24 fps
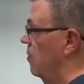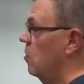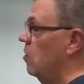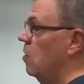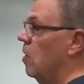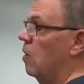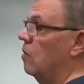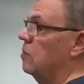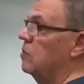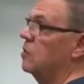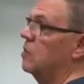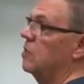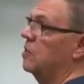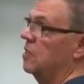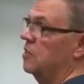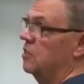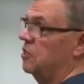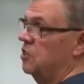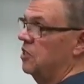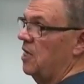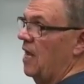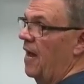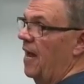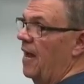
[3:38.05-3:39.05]
you go to the
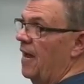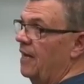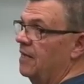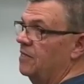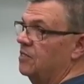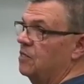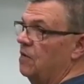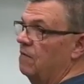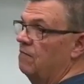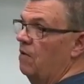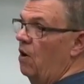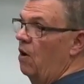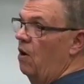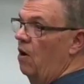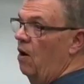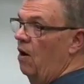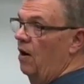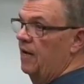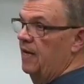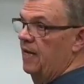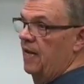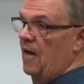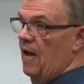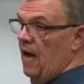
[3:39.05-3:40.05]
science of
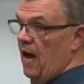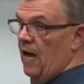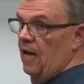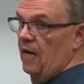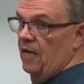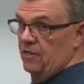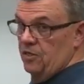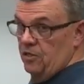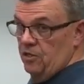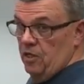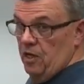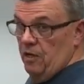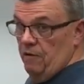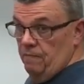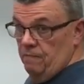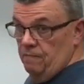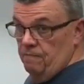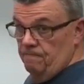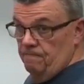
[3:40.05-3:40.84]
archaeology,